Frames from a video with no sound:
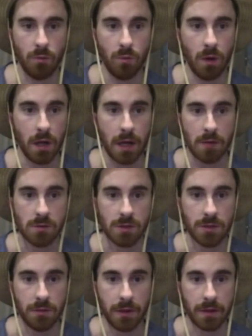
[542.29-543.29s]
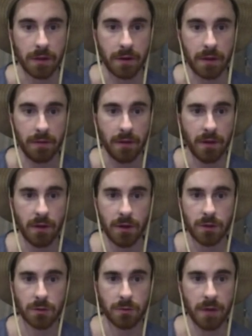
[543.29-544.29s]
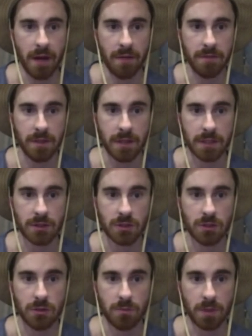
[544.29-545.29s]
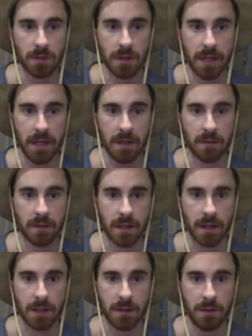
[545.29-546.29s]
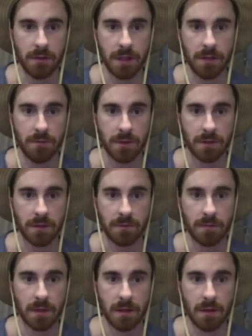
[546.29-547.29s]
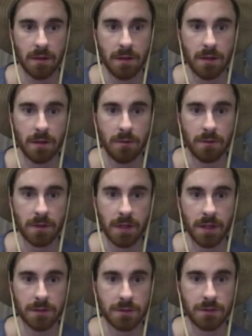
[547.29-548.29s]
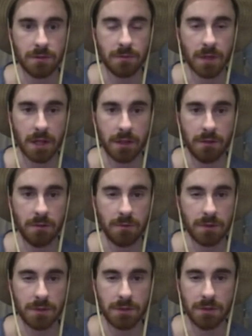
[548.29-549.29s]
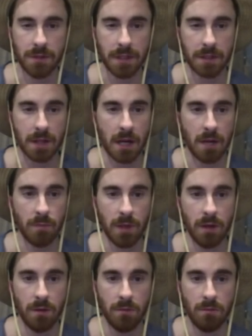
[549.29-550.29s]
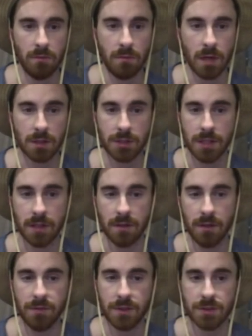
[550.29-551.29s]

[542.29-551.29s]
what I was doing there. I threw a heavy like super late, and then I go in with an L2. I go in with a 2-hit combo while she had living